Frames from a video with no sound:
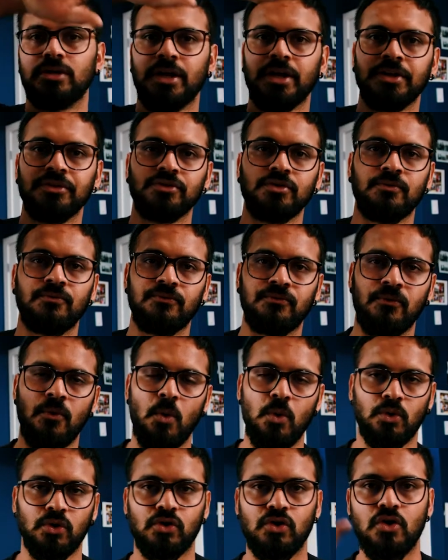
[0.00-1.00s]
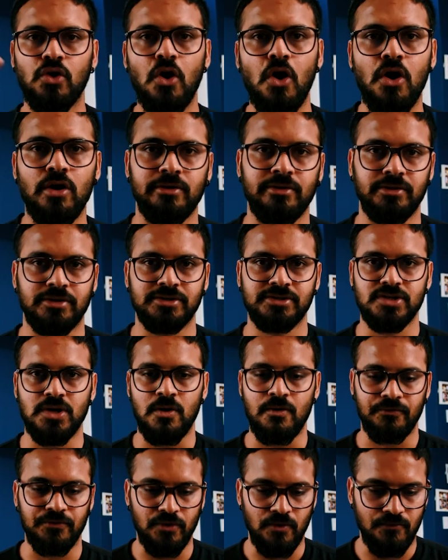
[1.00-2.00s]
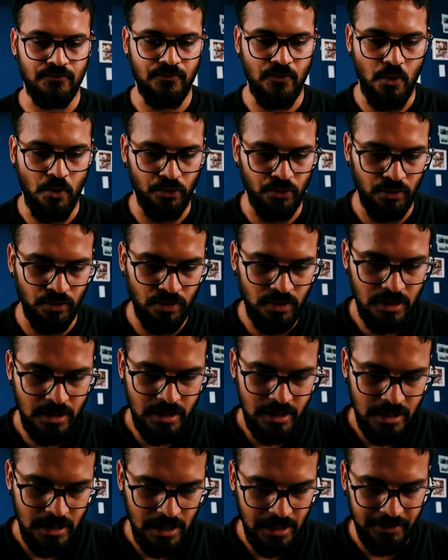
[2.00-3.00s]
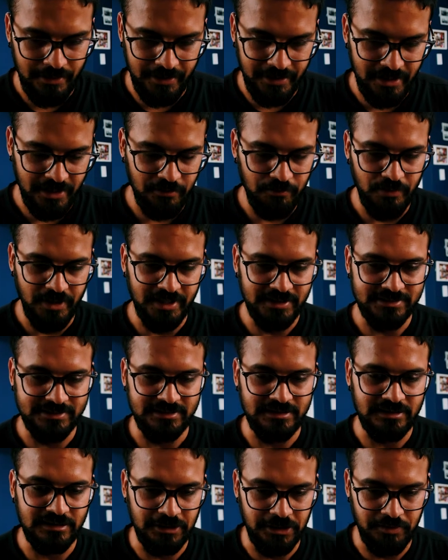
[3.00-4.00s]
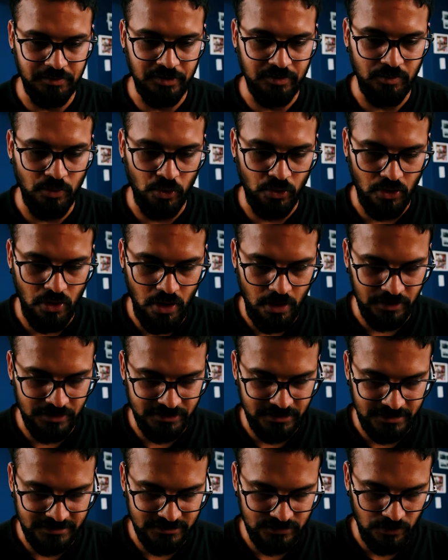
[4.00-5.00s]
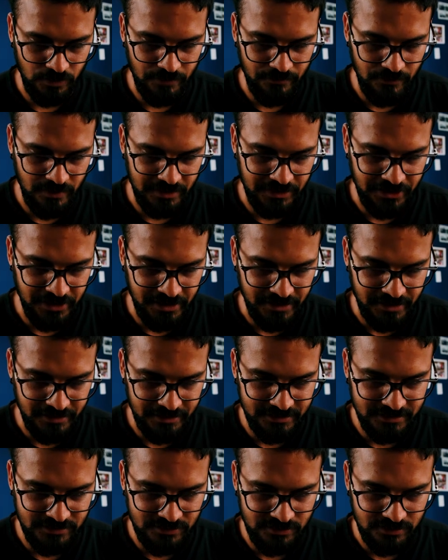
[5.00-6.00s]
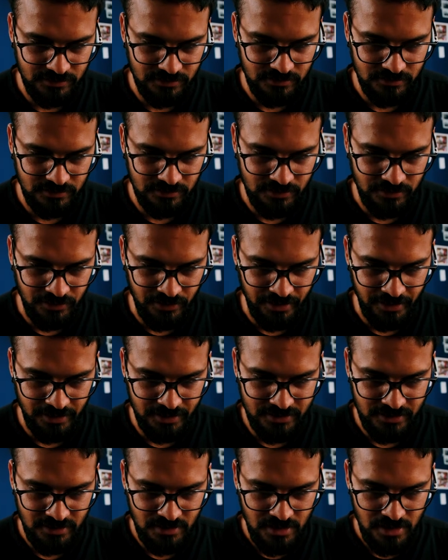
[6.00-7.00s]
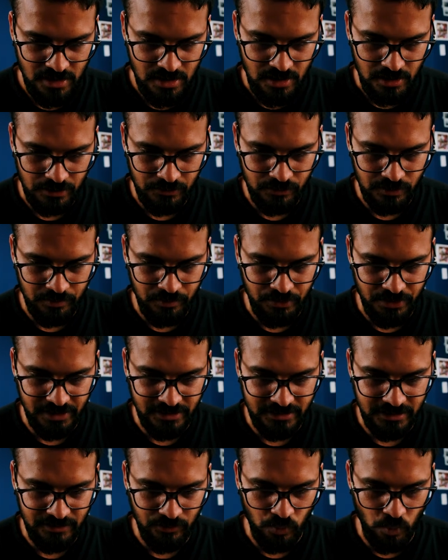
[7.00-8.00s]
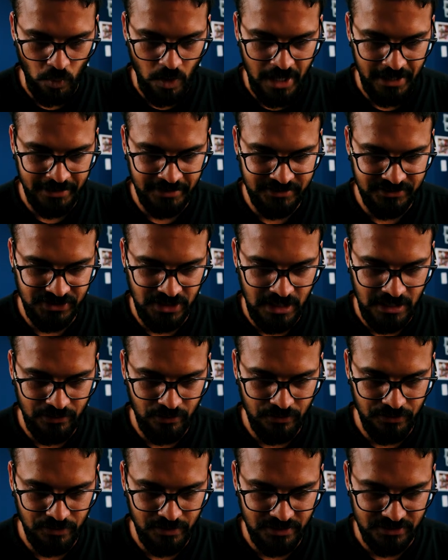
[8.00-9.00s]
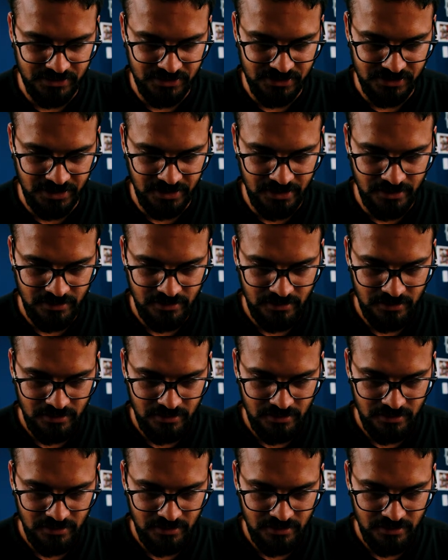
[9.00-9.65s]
in the four corners of your photo and again makes it a little bit more contrast. So if I decrease this, it will bring that white shadow, you can see